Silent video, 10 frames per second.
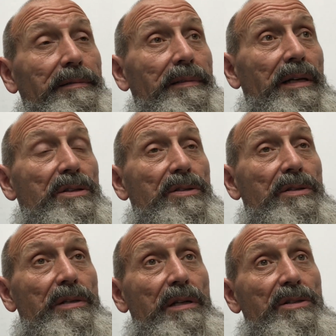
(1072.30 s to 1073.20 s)
it's
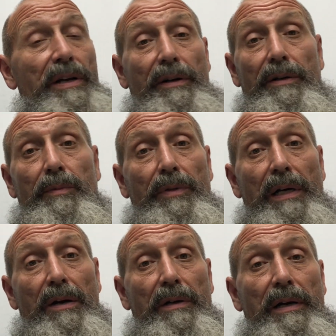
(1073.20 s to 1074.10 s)
terrible
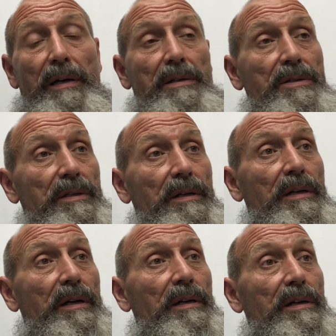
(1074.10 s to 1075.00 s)
now, guys.
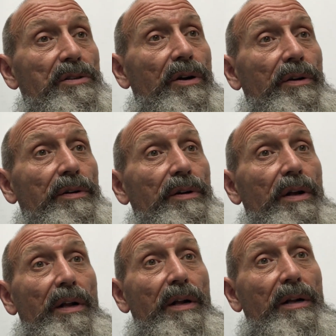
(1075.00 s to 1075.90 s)
It's hard.
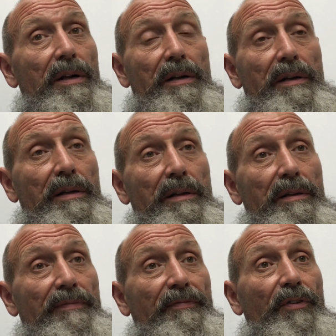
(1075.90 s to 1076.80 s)

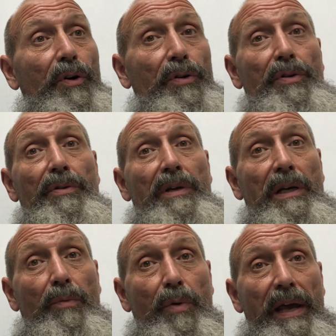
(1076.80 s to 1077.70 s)
The further you get
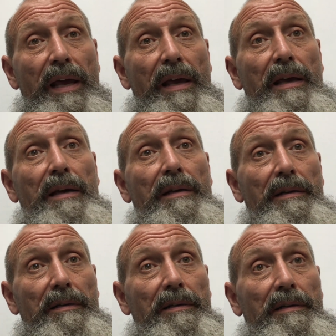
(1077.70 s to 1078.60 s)
away,
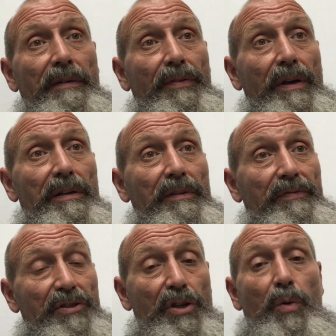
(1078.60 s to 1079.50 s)
if you
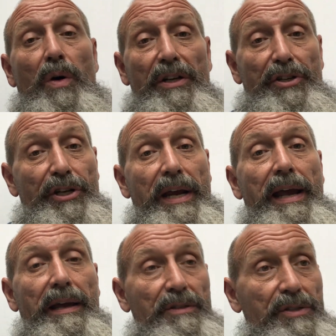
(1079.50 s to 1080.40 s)
still want a
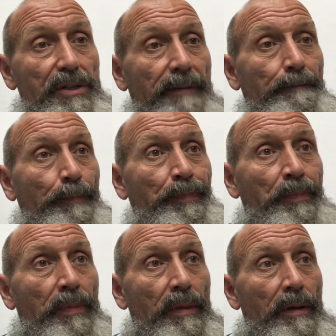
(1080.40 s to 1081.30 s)
chance
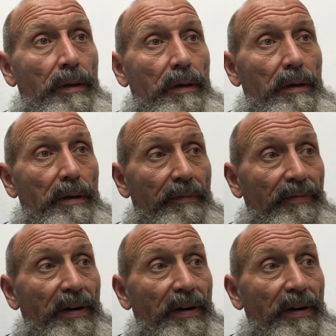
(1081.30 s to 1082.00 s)
of